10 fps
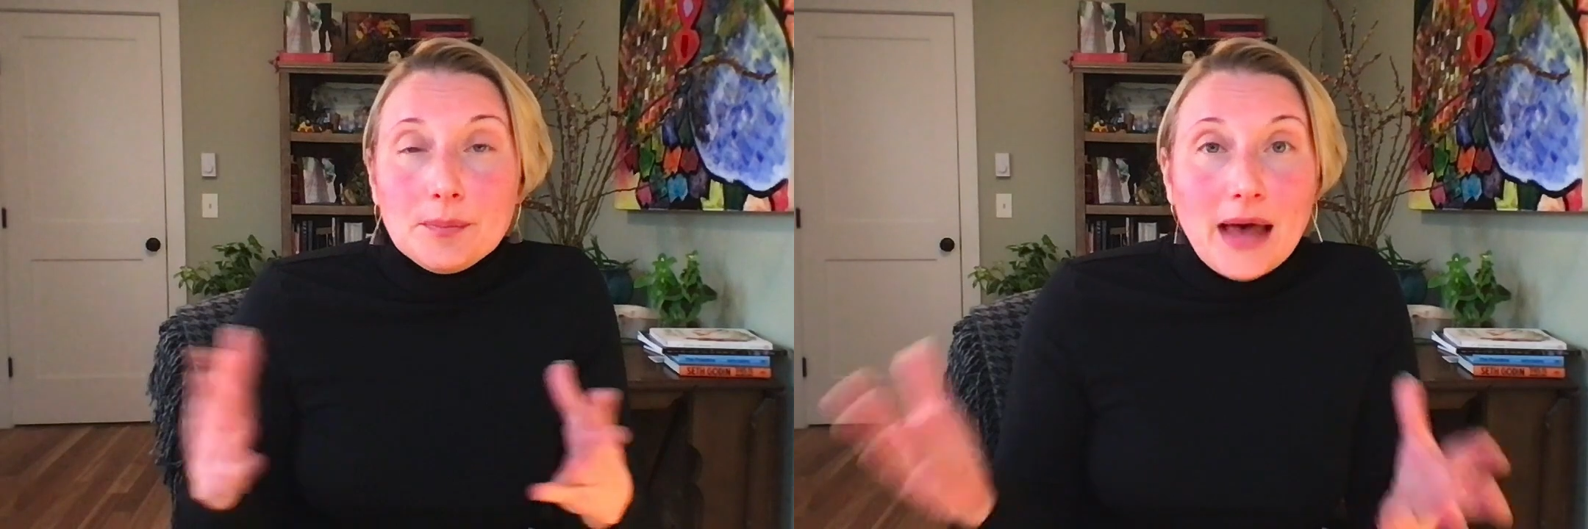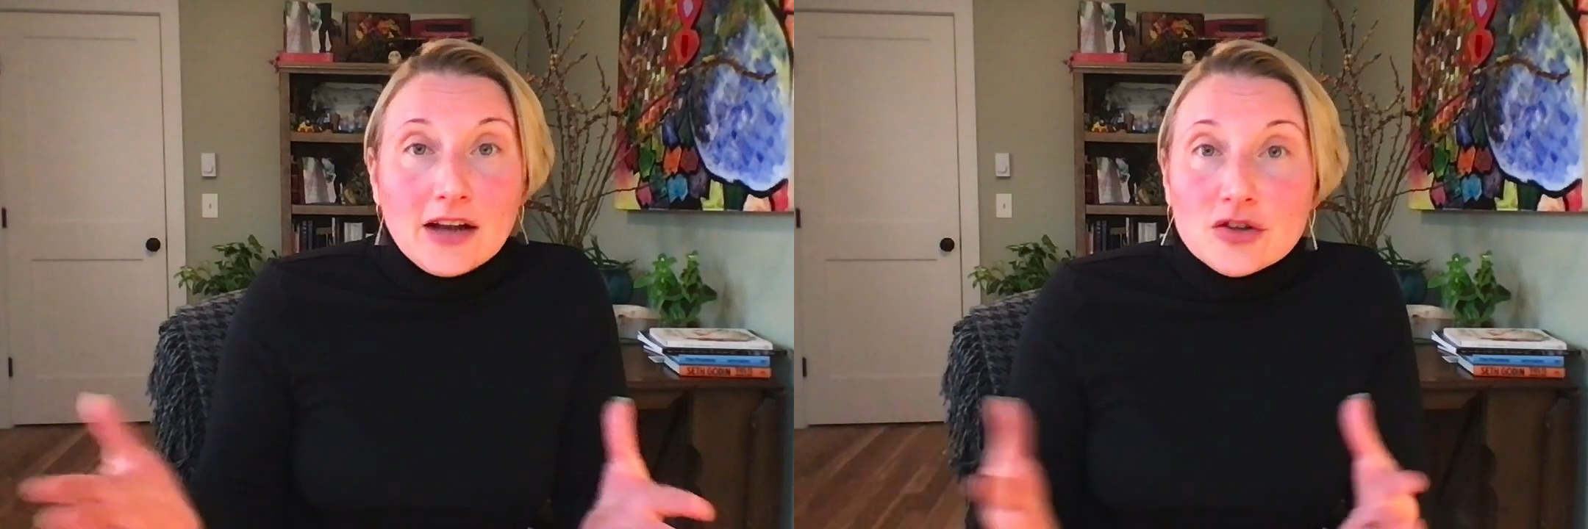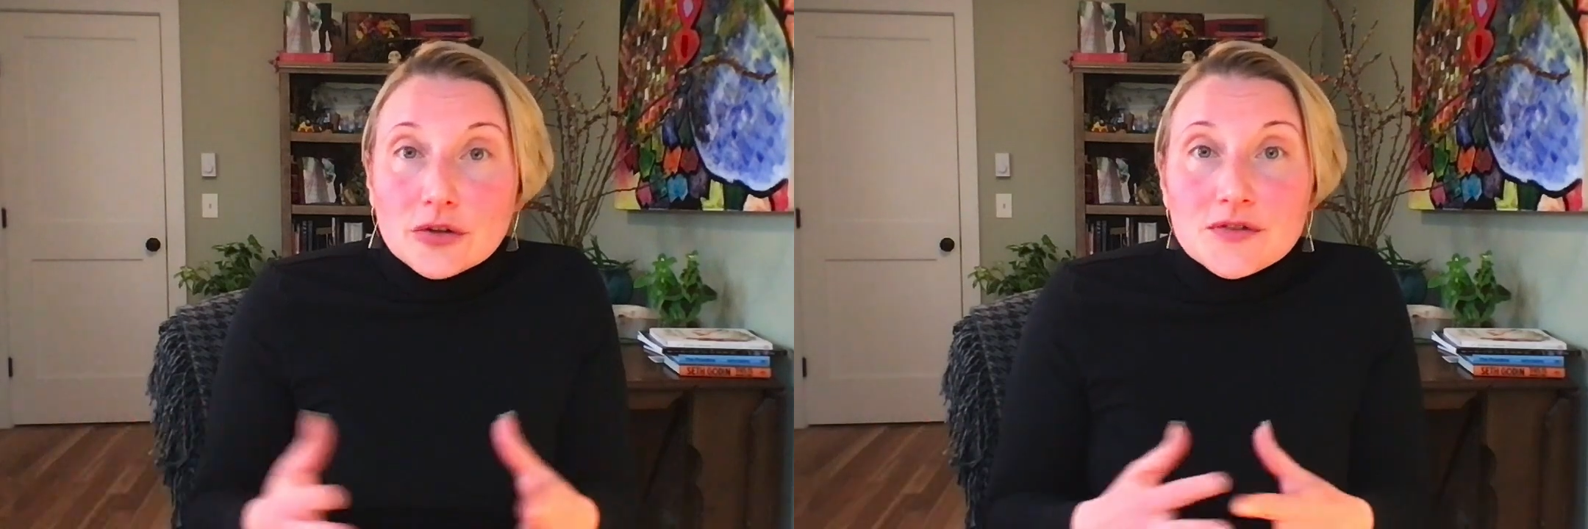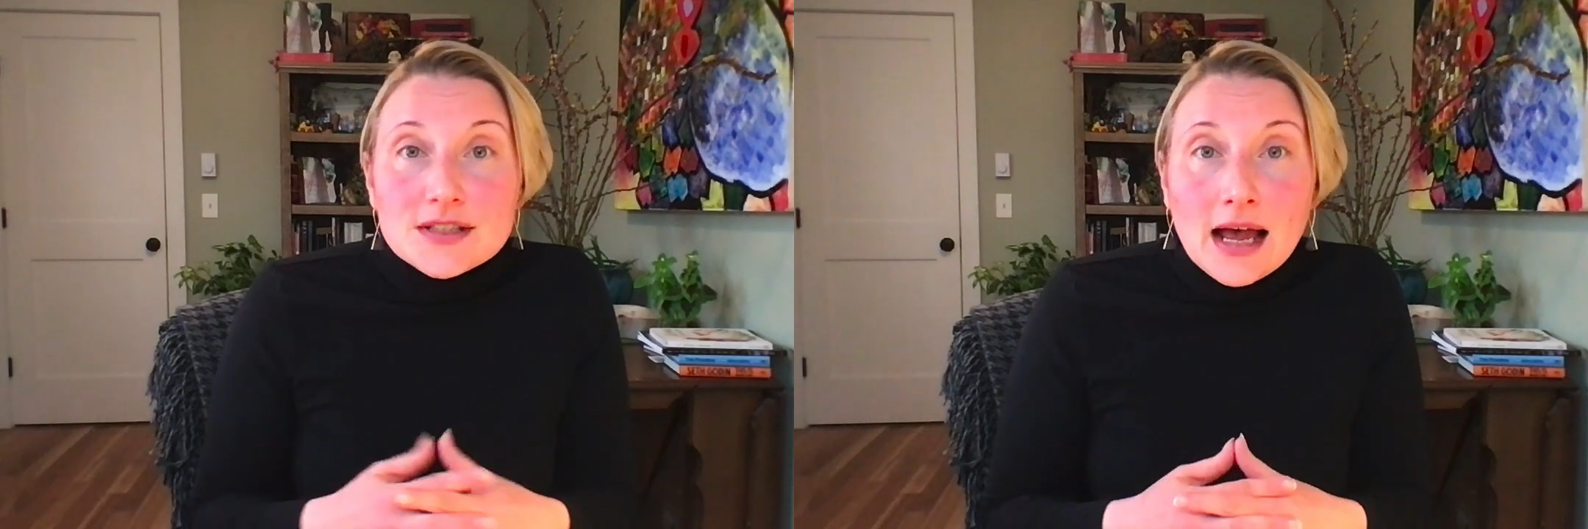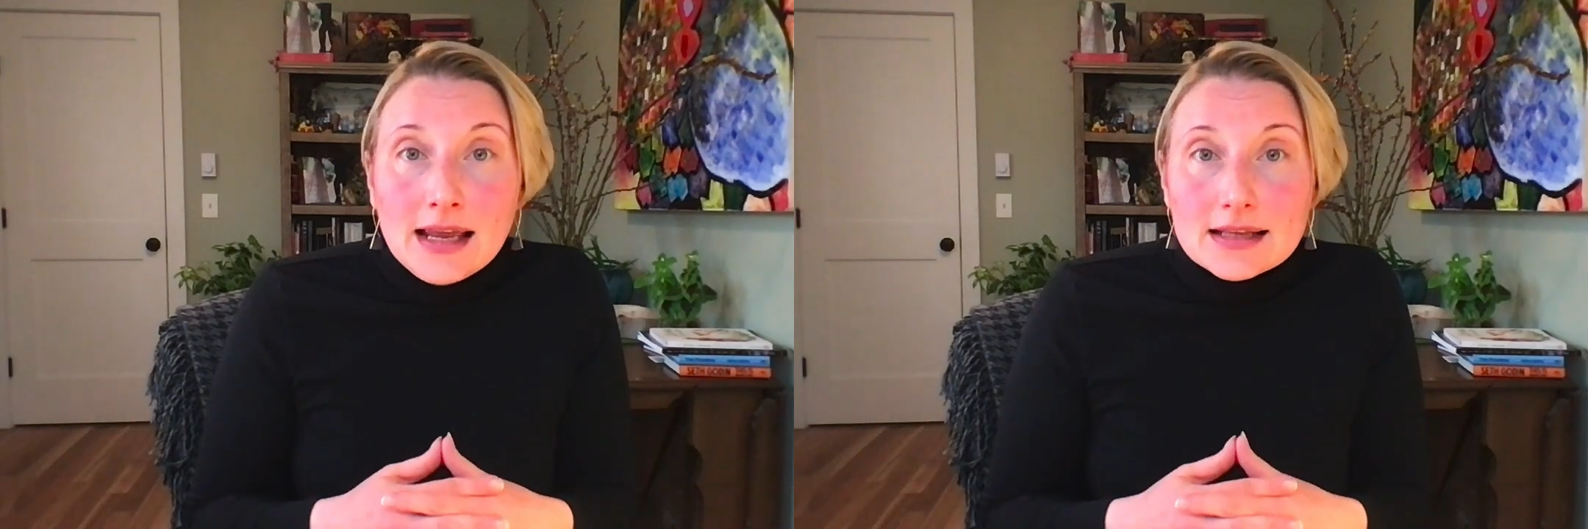Bachelor of
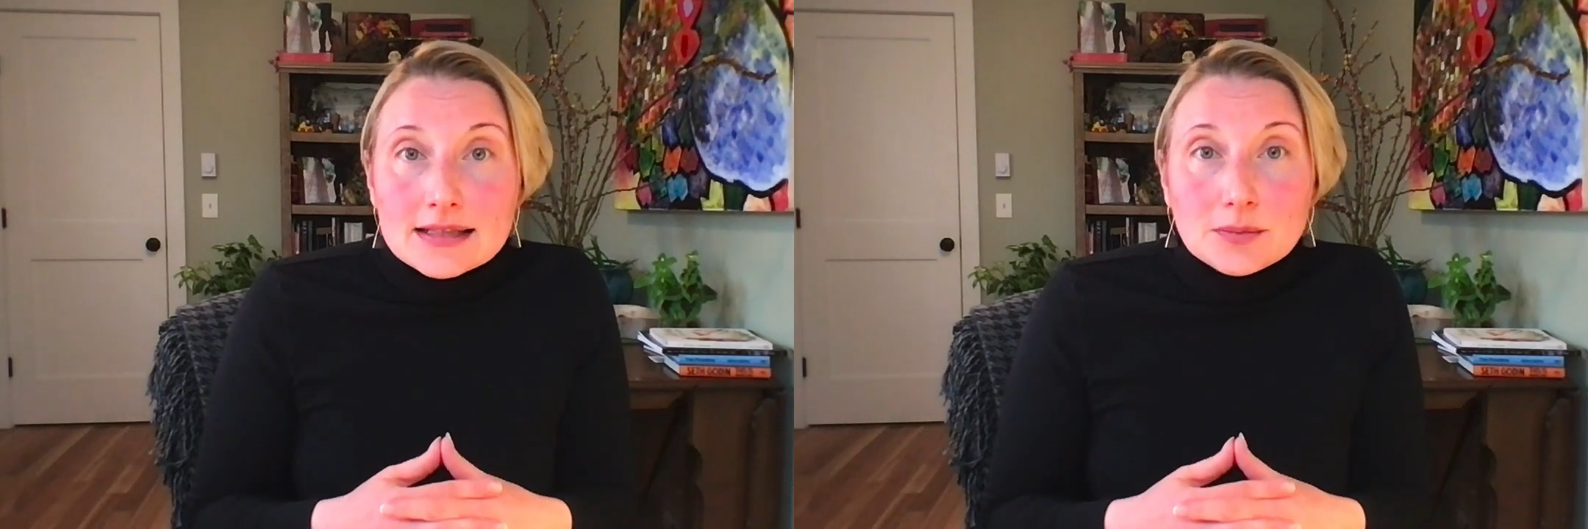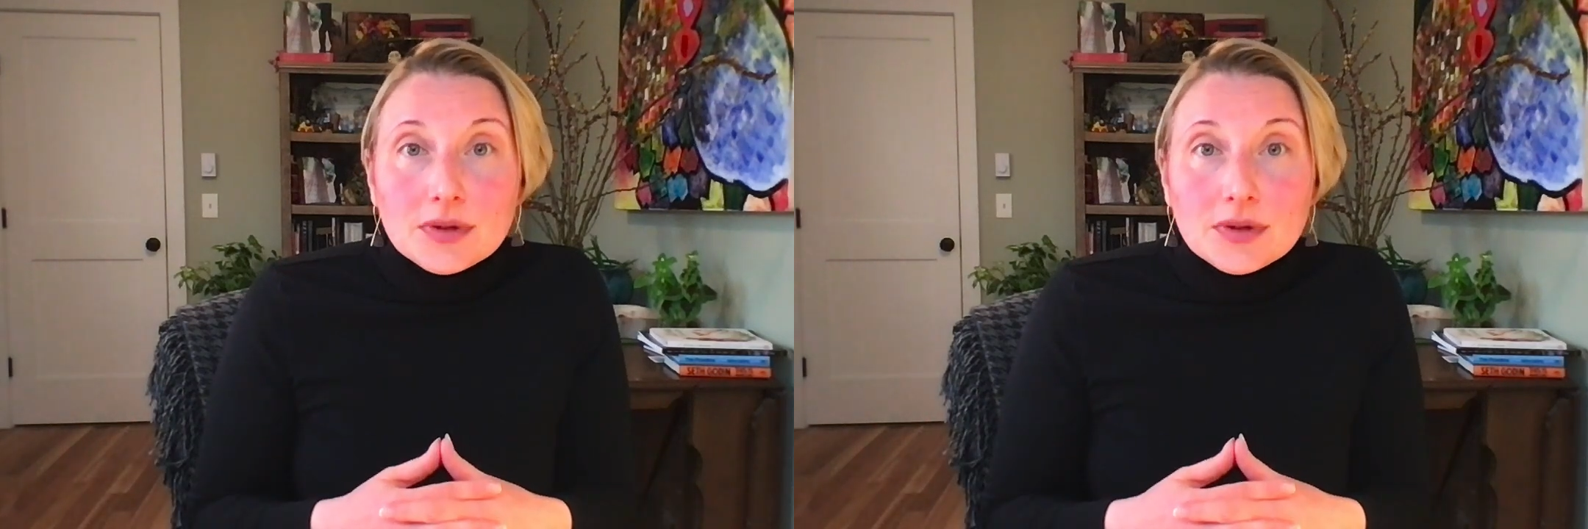Science in